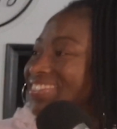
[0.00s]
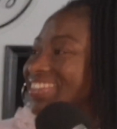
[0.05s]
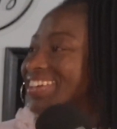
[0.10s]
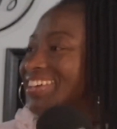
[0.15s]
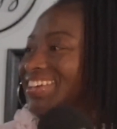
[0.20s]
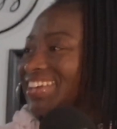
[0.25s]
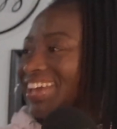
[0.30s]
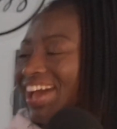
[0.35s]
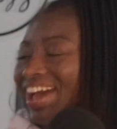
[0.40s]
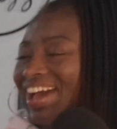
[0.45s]

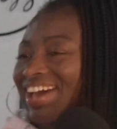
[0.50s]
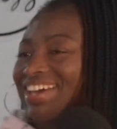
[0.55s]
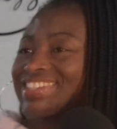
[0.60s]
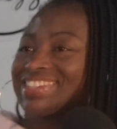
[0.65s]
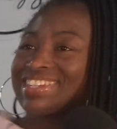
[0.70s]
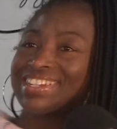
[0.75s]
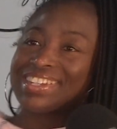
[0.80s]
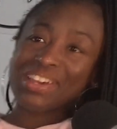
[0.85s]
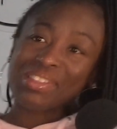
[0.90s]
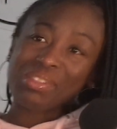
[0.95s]

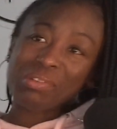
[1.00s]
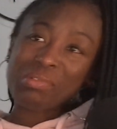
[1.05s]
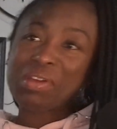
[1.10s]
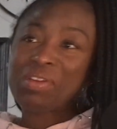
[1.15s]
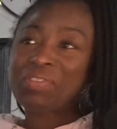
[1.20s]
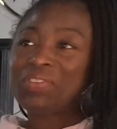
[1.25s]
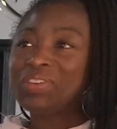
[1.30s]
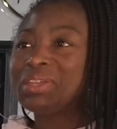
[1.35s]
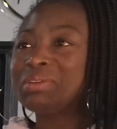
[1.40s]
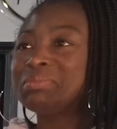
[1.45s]
It's another
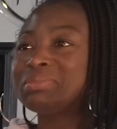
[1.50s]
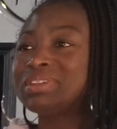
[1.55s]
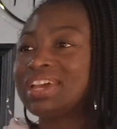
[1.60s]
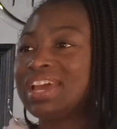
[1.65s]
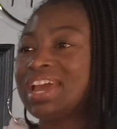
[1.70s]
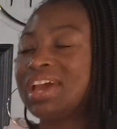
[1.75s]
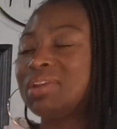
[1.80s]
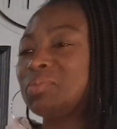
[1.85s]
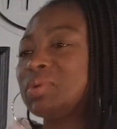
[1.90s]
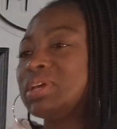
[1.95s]
way for them
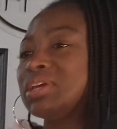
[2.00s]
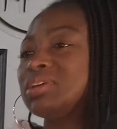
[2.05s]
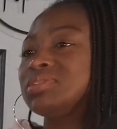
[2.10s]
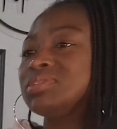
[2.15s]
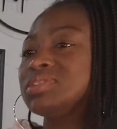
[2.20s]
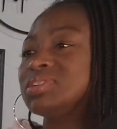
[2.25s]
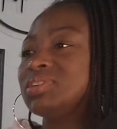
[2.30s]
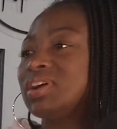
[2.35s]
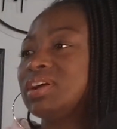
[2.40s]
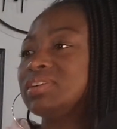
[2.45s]
to. And we
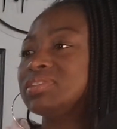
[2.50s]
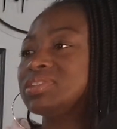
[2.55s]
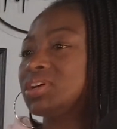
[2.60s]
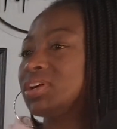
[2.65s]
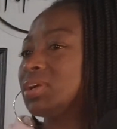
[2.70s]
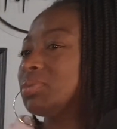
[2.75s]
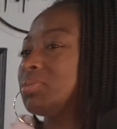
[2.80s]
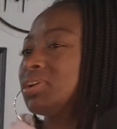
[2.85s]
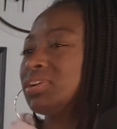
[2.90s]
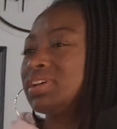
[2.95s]
use ground
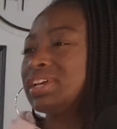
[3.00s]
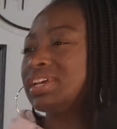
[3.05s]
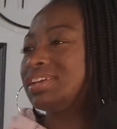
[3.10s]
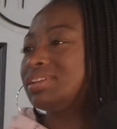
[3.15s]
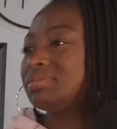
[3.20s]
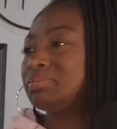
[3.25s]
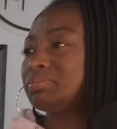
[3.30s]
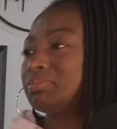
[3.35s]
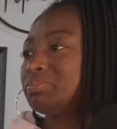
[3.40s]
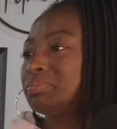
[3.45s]
turkey. We don't
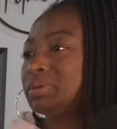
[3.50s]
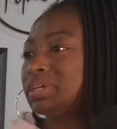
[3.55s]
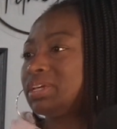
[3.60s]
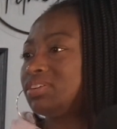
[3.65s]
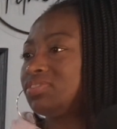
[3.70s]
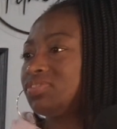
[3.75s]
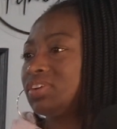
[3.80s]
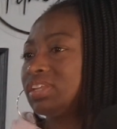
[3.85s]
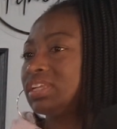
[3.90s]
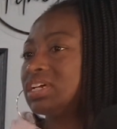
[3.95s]
eat
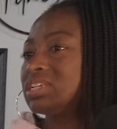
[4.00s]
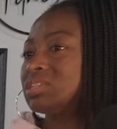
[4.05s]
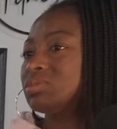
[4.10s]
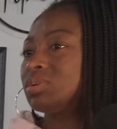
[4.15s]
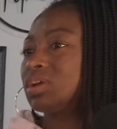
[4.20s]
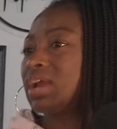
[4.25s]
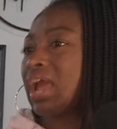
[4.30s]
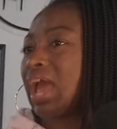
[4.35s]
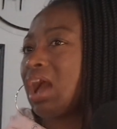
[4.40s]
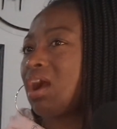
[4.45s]
beef unless
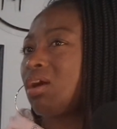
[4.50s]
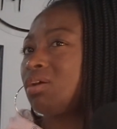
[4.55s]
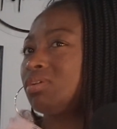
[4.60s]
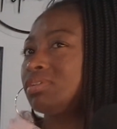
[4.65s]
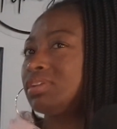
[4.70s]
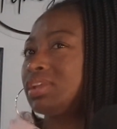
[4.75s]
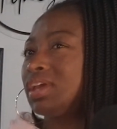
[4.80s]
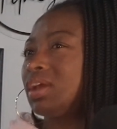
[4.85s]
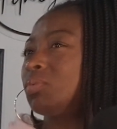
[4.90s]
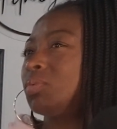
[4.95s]
we're
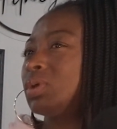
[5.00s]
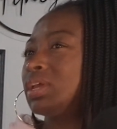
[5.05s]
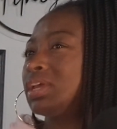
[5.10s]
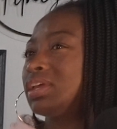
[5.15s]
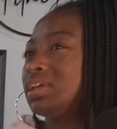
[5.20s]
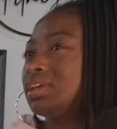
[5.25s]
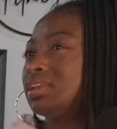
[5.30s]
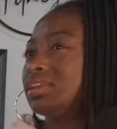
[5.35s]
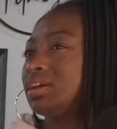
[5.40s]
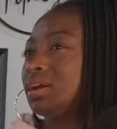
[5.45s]
out and we
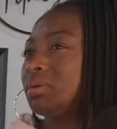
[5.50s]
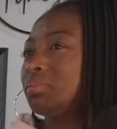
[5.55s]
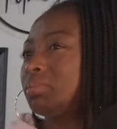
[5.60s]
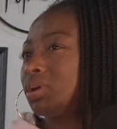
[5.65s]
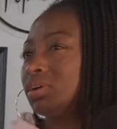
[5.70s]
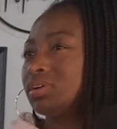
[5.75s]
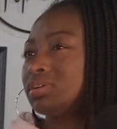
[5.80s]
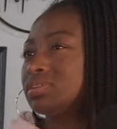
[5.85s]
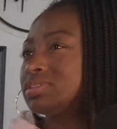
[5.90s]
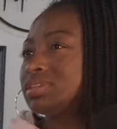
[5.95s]
eat a
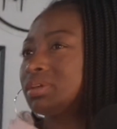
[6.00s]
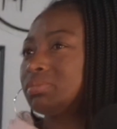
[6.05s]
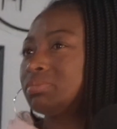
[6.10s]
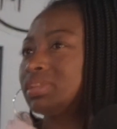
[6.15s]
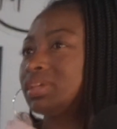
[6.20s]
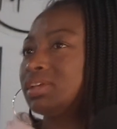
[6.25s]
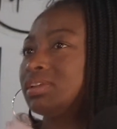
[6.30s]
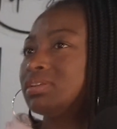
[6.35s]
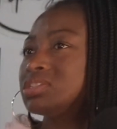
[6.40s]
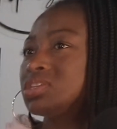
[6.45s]
burger or
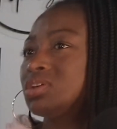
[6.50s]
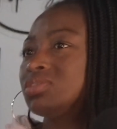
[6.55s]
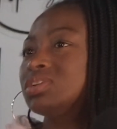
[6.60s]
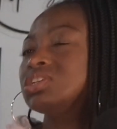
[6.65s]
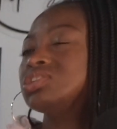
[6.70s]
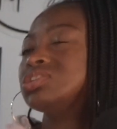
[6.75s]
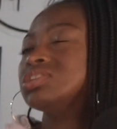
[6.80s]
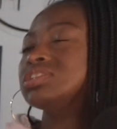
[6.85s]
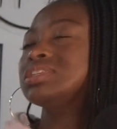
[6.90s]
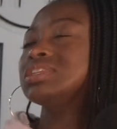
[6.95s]
something. Yeah. So
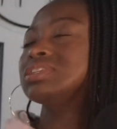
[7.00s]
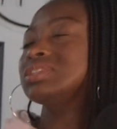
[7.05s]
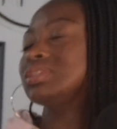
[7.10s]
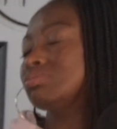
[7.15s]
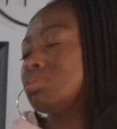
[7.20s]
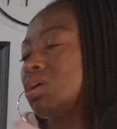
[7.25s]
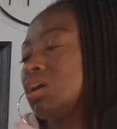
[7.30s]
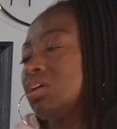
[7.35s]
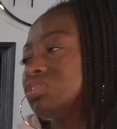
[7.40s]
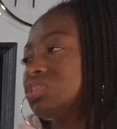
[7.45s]
it's just the
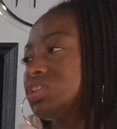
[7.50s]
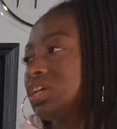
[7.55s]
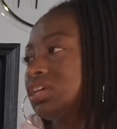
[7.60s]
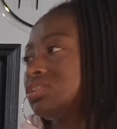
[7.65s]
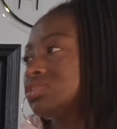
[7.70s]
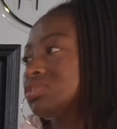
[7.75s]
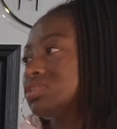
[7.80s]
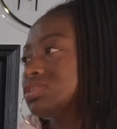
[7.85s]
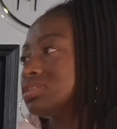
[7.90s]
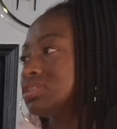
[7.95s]
small
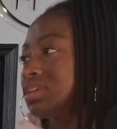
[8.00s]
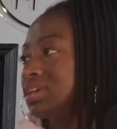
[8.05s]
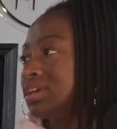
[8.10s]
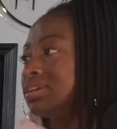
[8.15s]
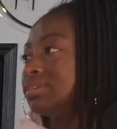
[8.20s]
changes.